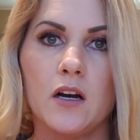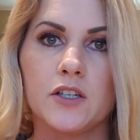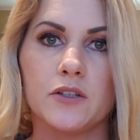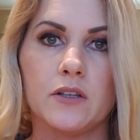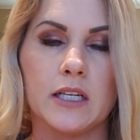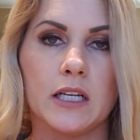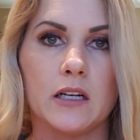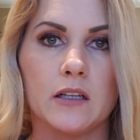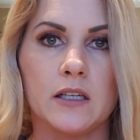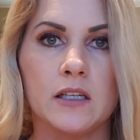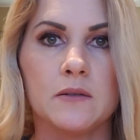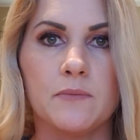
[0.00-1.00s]
Do they need a
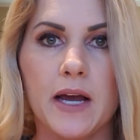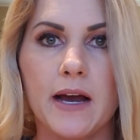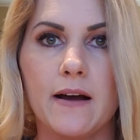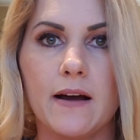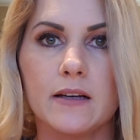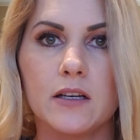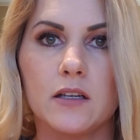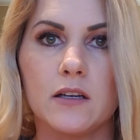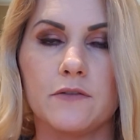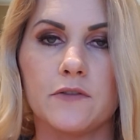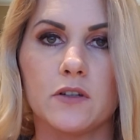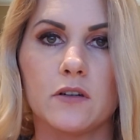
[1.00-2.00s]
lease back?
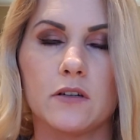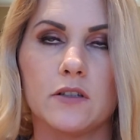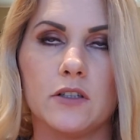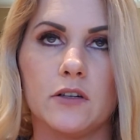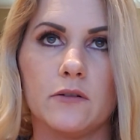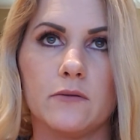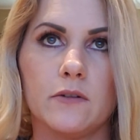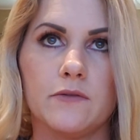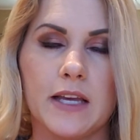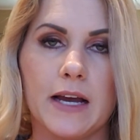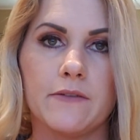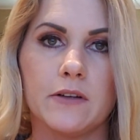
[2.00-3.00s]
If they're, you know, if
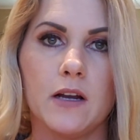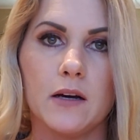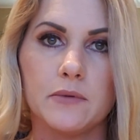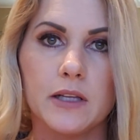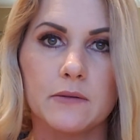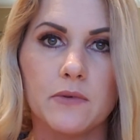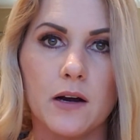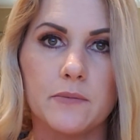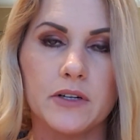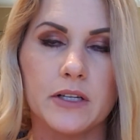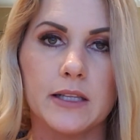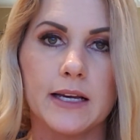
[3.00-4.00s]
they have an upleg
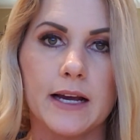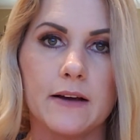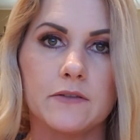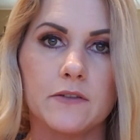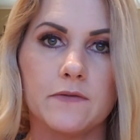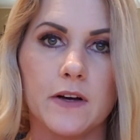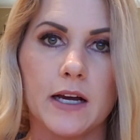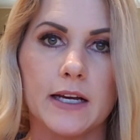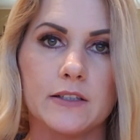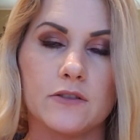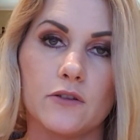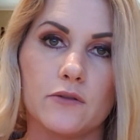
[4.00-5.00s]
property they have to
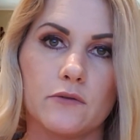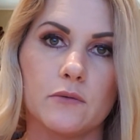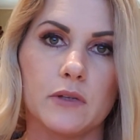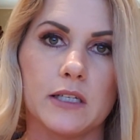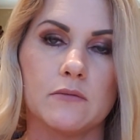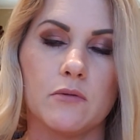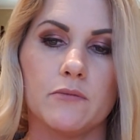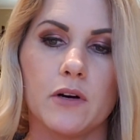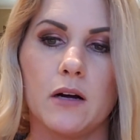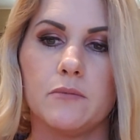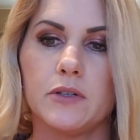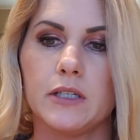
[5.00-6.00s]
find, so the replacement
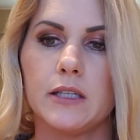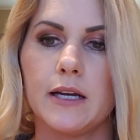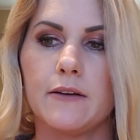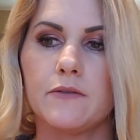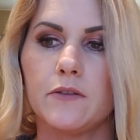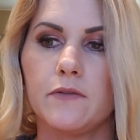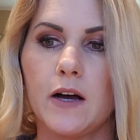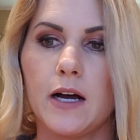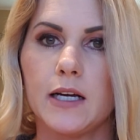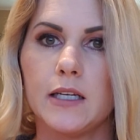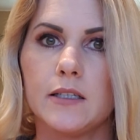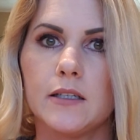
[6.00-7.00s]
property they have to
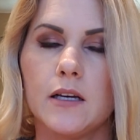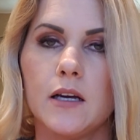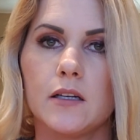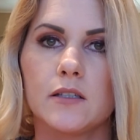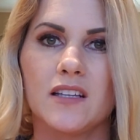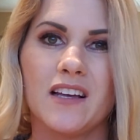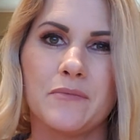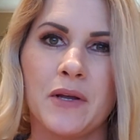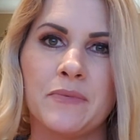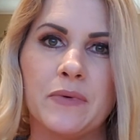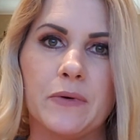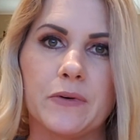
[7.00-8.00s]
find. Because a lot of
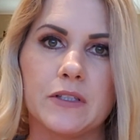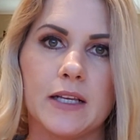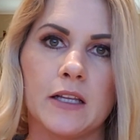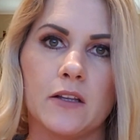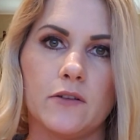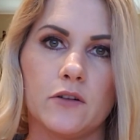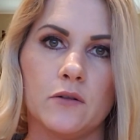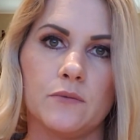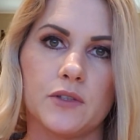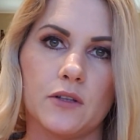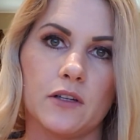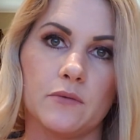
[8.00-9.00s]
people are selling their home
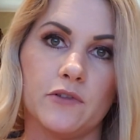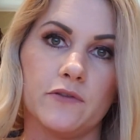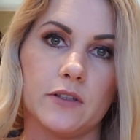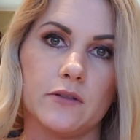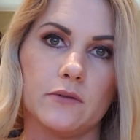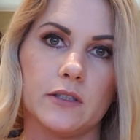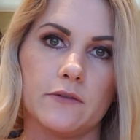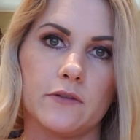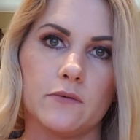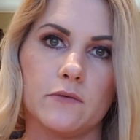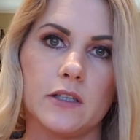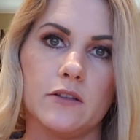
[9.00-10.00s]
so they can move into a
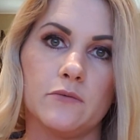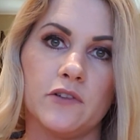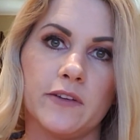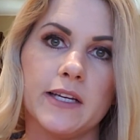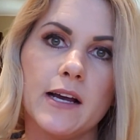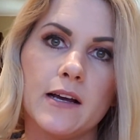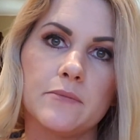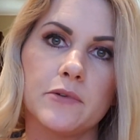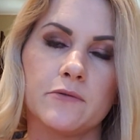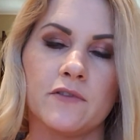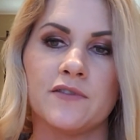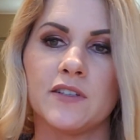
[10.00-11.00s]
different one. They're moving up, they're
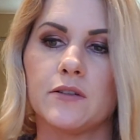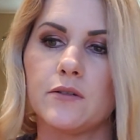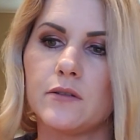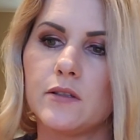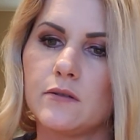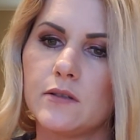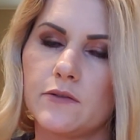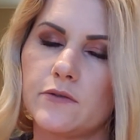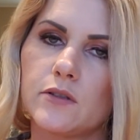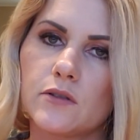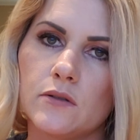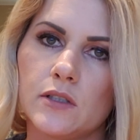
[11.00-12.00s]
moving into a
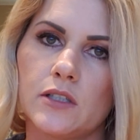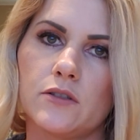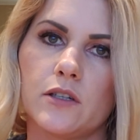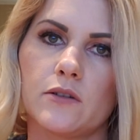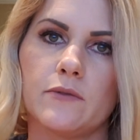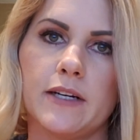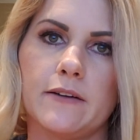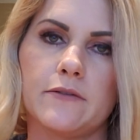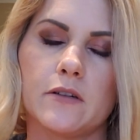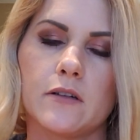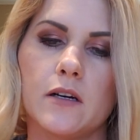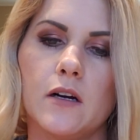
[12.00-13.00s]
different school district,
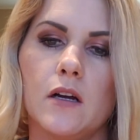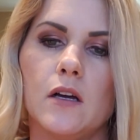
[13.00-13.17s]
whatever.